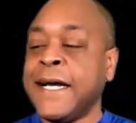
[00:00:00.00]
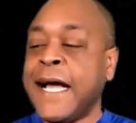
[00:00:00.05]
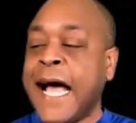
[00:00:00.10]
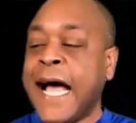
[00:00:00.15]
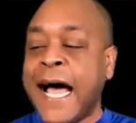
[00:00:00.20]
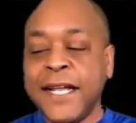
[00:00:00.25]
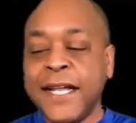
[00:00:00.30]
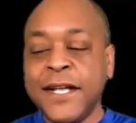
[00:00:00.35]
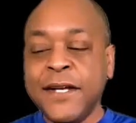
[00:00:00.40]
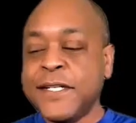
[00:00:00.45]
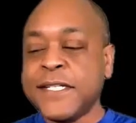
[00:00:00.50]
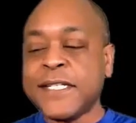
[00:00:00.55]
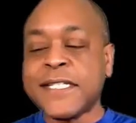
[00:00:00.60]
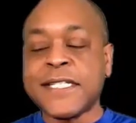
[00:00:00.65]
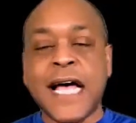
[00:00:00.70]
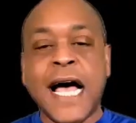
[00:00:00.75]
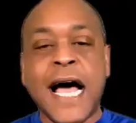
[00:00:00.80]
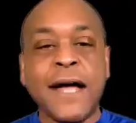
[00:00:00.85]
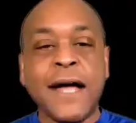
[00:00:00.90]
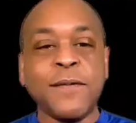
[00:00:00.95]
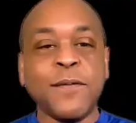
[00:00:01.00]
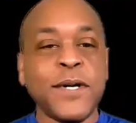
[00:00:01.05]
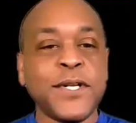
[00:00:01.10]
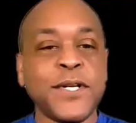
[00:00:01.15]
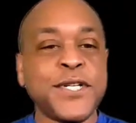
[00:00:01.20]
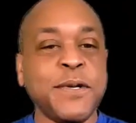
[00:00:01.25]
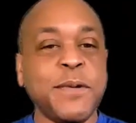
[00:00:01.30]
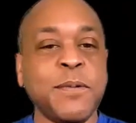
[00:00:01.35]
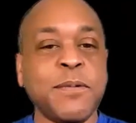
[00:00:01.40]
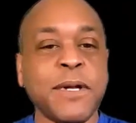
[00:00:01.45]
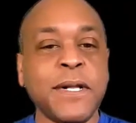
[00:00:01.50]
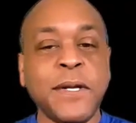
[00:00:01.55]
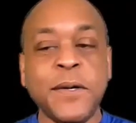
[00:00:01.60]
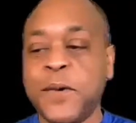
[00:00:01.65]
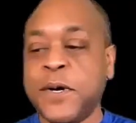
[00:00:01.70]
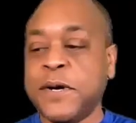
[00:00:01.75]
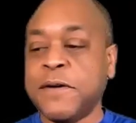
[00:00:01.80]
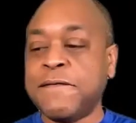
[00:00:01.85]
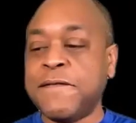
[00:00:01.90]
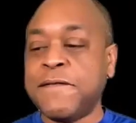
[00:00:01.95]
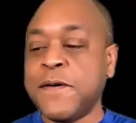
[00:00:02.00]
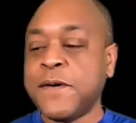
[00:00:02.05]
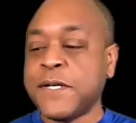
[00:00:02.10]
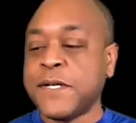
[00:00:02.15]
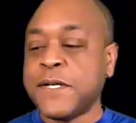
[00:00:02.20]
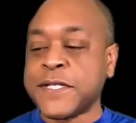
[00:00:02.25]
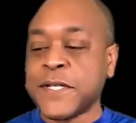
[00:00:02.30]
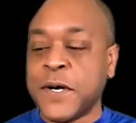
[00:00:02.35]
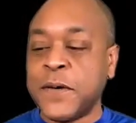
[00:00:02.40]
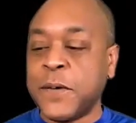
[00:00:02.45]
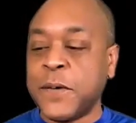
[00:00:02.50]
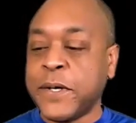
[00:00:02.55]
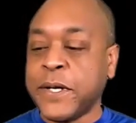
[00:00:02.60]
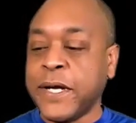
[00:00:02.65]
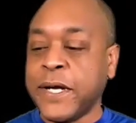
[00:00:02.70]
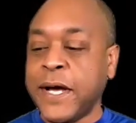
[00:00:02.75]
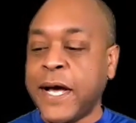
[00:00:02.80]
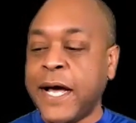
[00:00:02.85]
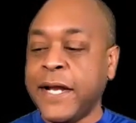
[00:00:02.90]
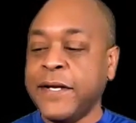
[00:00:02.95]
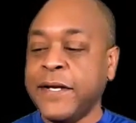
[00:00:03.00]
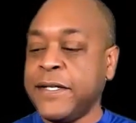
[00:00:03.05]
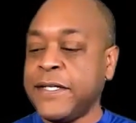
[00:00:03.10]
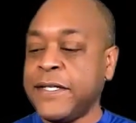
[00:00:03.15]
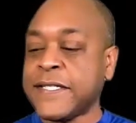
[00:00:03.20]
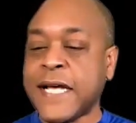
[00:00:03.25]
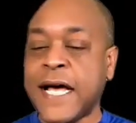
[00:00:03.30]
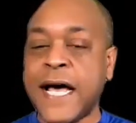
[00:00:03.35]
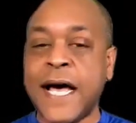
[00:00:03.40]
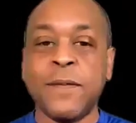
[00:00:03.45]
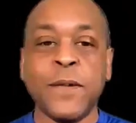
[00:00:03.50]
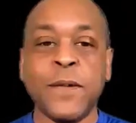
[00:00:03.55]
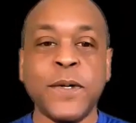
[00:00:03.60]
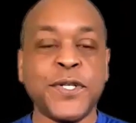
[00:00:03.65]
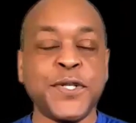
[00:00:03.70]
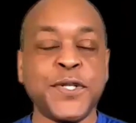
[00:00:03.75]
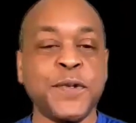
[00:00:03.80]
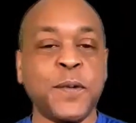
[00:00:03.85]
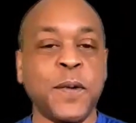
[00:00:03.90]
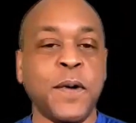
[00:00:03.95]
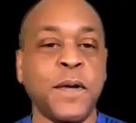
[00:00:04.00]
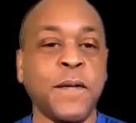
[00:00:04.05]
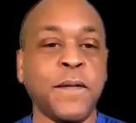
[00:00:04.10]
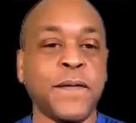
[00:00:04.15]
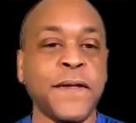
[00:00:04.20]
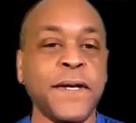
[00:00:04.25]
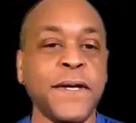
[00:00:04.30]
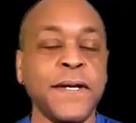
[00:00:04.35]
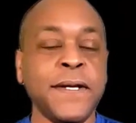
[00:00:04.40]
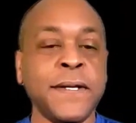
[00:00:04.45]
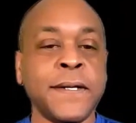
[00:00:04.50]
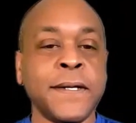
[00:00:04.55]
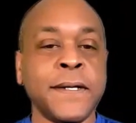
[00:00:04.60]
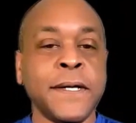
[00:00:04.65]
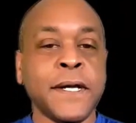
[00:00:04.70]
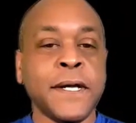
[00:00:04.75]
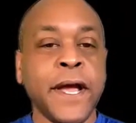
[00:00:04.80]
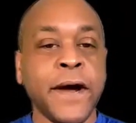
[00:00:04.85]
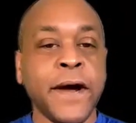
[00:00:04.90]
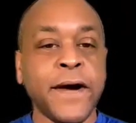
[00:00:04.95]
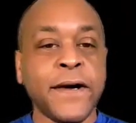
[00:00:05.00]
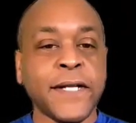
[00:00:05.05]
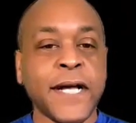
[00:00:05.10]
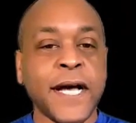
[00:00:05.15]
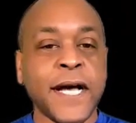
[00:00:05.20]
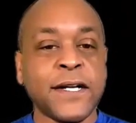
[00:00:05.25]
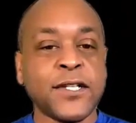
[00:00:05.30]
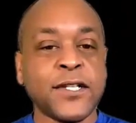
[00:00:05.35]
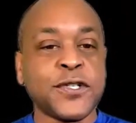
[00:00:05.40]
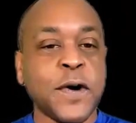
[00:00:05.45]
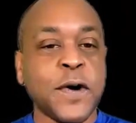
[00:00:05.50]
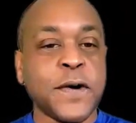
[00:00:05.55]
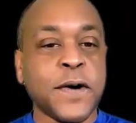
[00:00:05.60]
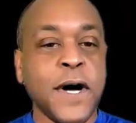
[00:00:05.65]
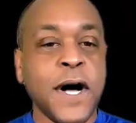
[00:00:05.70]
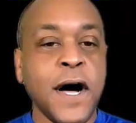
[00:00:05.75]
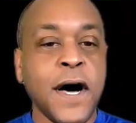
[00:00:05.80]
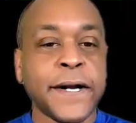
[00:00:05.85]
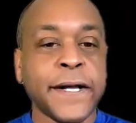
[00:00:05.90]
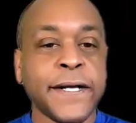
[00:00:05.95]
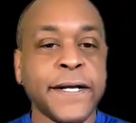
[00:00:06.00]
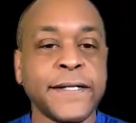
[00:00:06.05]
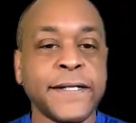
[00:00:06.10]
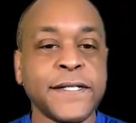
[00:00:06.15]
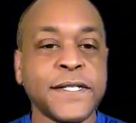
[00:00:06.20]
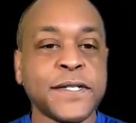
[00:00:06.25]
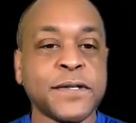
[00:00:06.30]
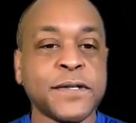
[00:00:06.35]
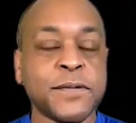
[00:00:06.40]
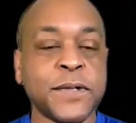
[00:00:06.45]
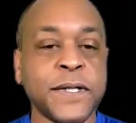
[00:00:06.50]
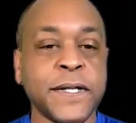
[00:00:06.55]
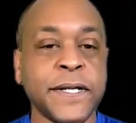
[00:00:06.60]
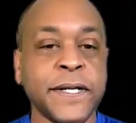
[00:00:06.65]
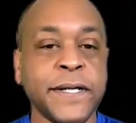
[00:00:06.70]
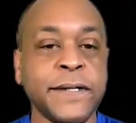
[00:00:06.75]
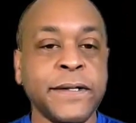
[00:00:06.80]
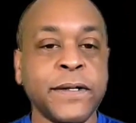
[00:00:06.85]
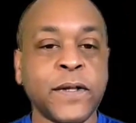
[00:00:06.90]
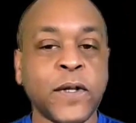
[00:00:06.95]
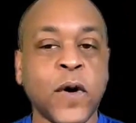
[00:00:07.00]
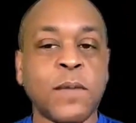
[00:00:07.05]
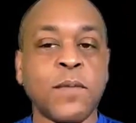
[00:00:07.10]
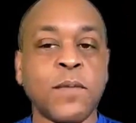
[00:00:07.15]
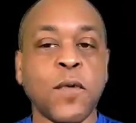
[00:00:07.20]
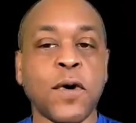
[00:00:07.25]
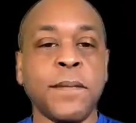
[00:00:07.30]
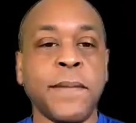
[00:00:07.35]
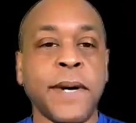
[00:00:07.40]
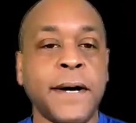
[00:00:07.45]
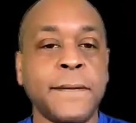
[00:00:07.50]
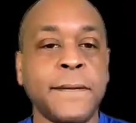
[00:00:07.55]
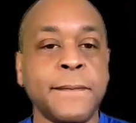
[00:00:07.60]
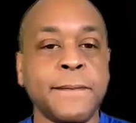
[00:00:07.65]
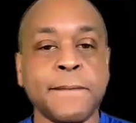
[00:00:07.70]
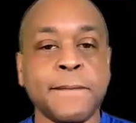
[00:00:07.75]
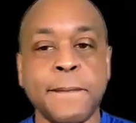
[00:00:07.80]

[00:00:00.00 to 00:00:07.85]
How do you decide what you really want to focus on? How do you decide what you want the Carolina Journal audience to really learn more about?